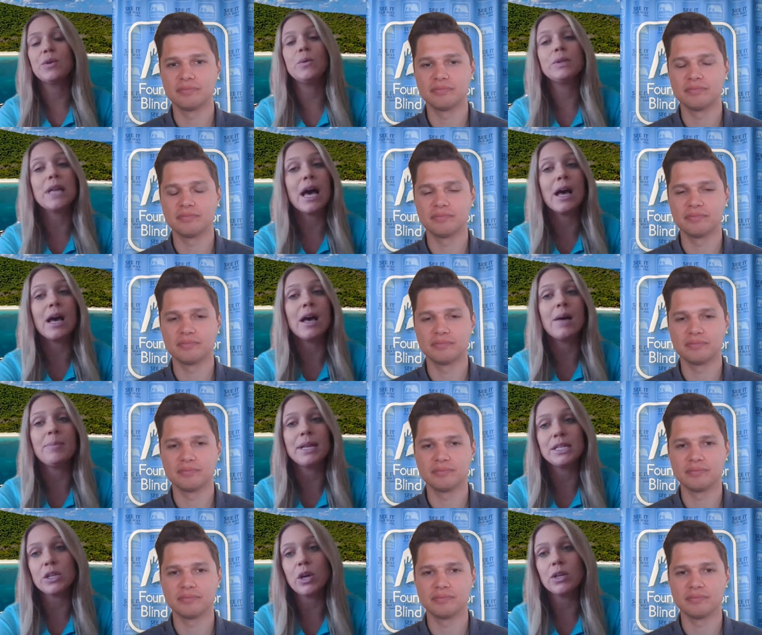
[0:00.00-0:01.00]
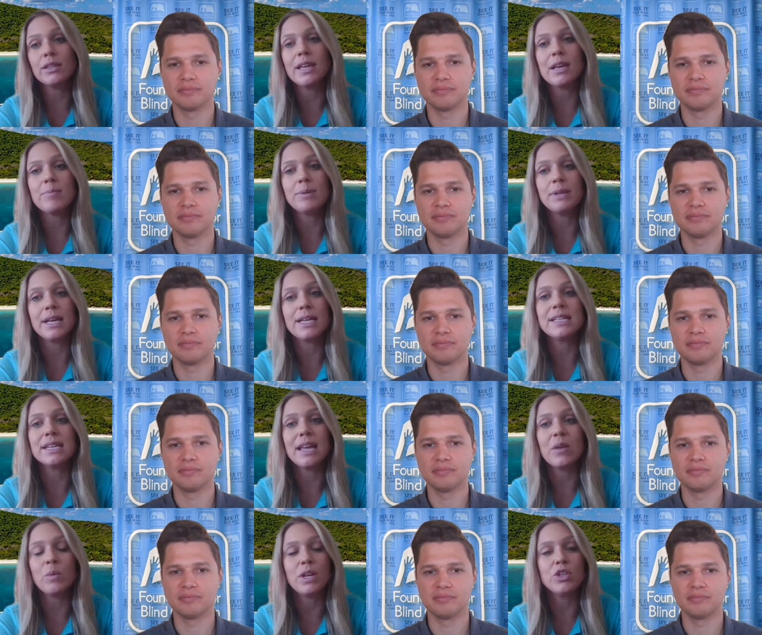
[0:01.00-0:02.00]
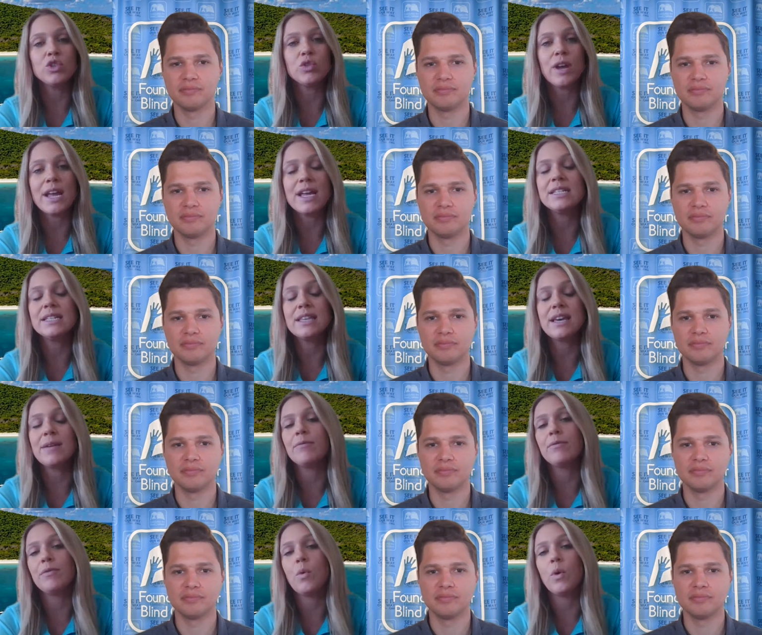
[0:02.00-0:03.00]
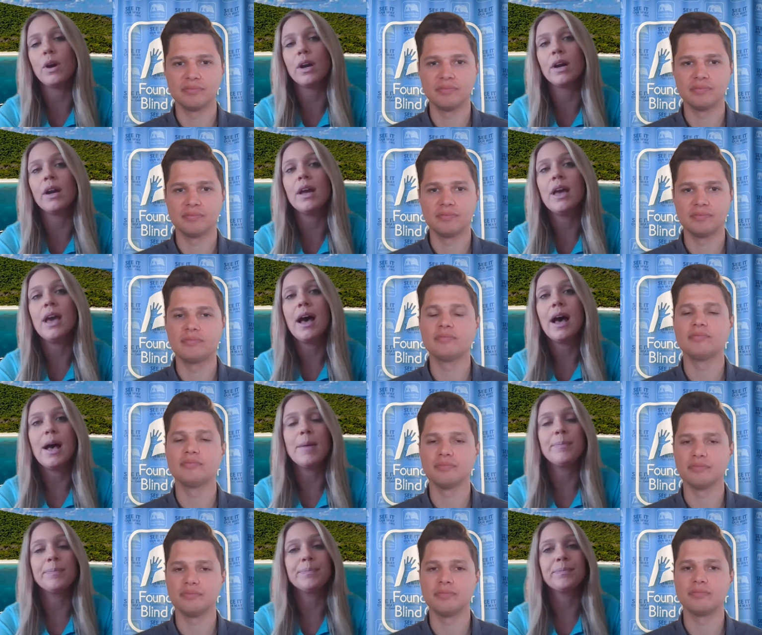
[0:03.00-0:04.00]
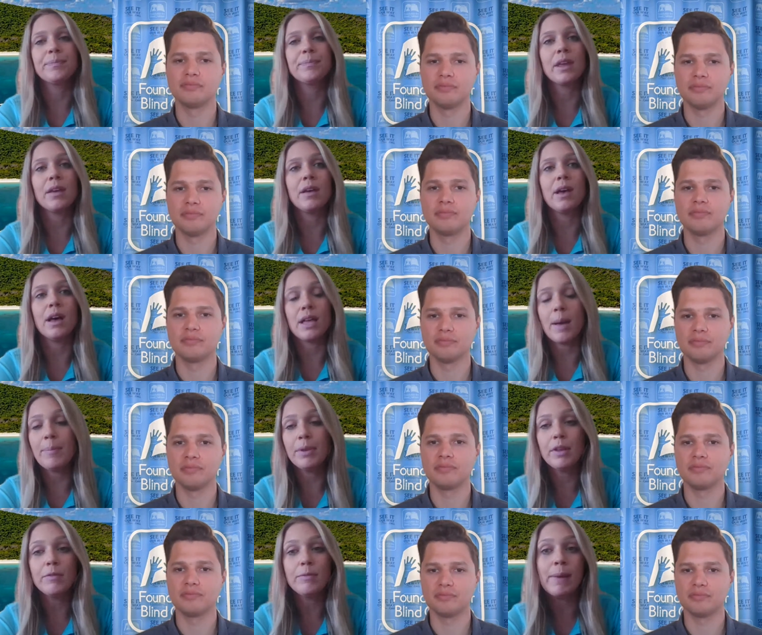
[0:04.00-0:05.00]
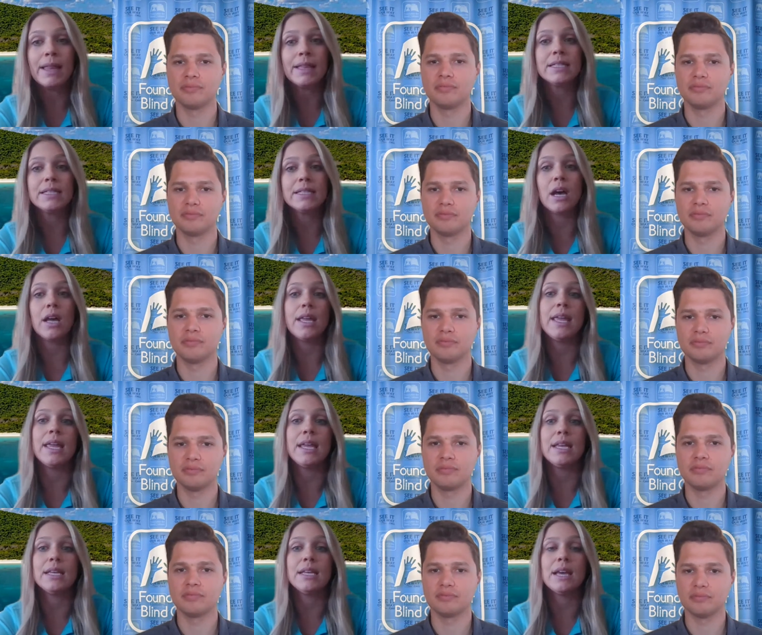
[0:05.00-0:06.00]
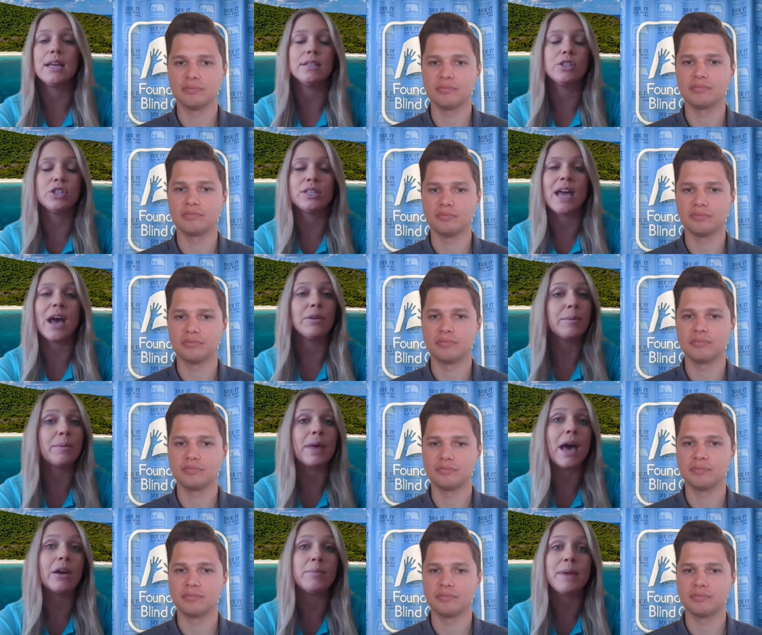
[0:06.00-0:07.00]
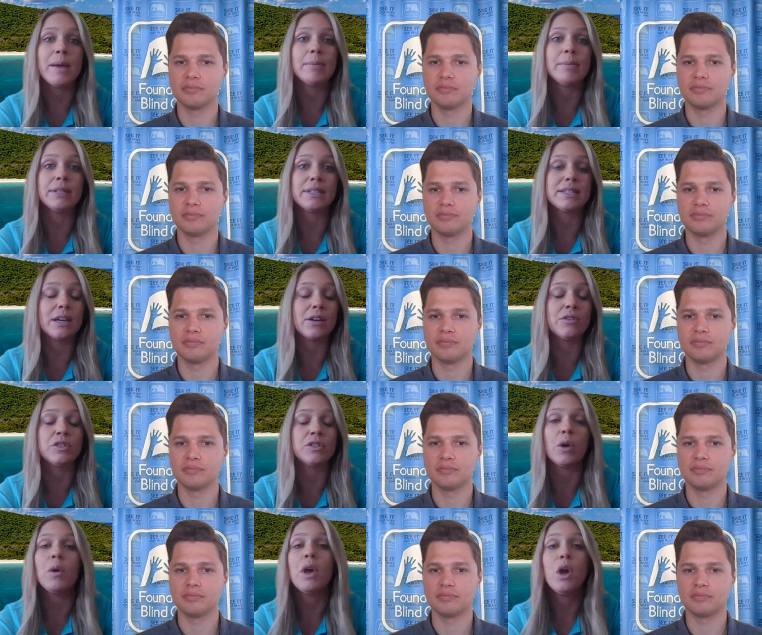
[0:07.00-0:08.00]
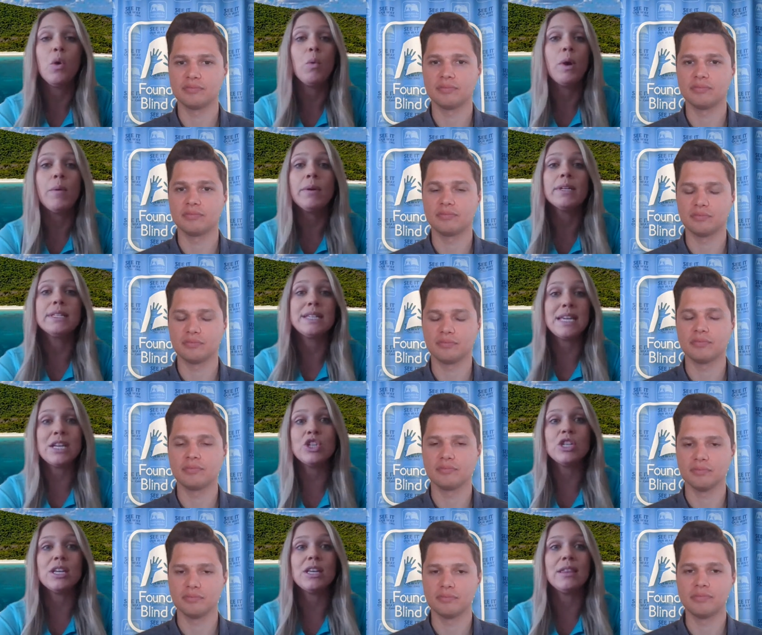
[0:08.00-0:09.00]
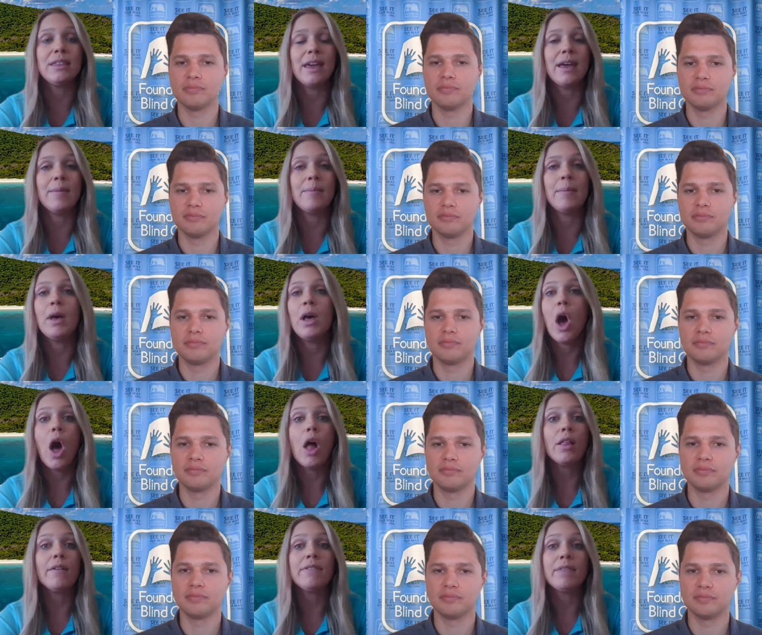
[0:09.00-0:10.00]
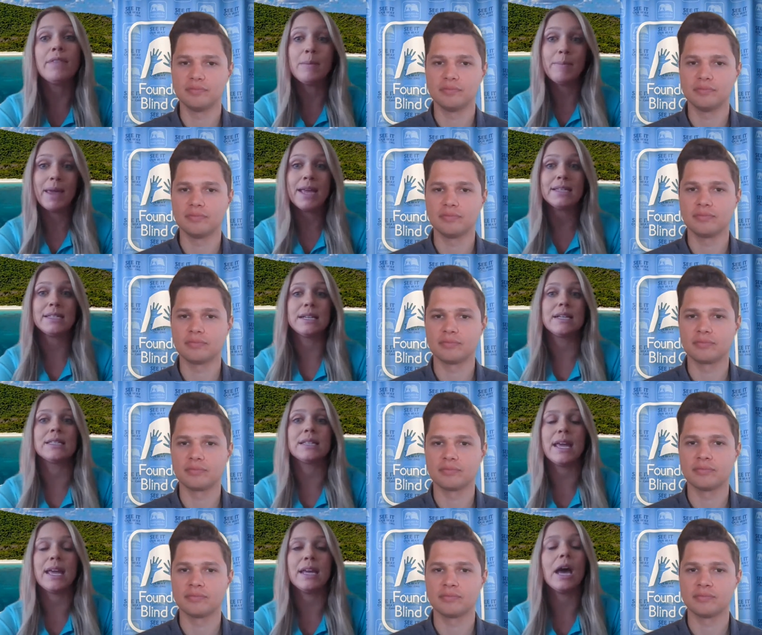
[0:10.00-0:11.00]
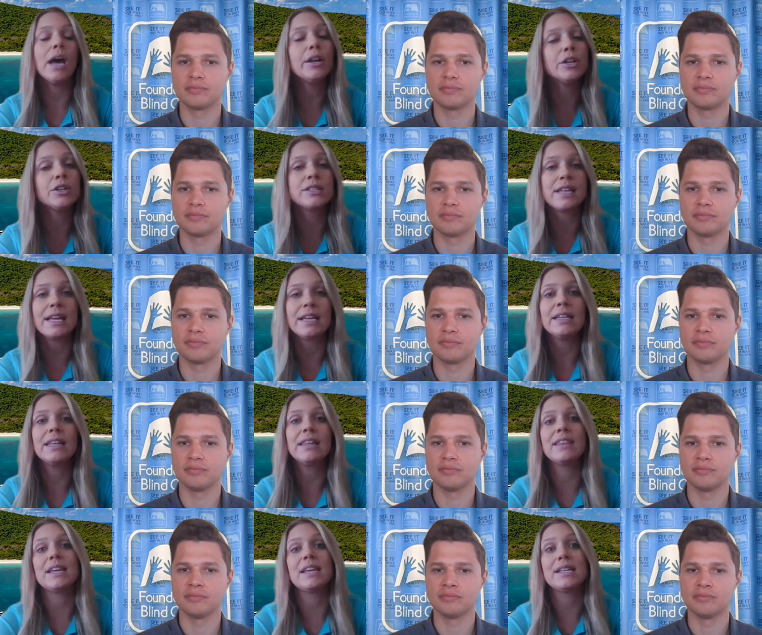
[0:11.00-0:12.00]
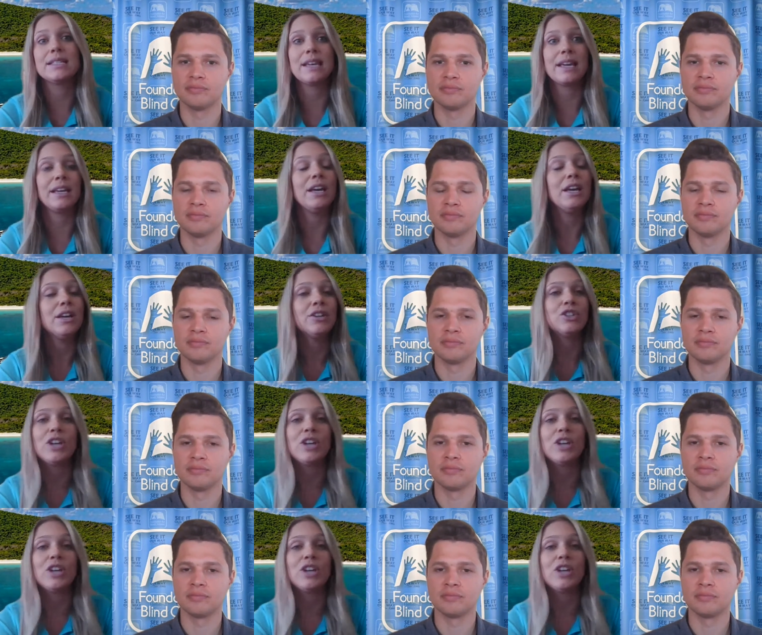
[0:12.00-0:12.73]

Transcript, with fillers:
Speaker 1: to a place called Lake Pleasant, and we trained them for um, a couple of months in just how to how to be able to sail. So we were teaching them all of the basics and understanding things like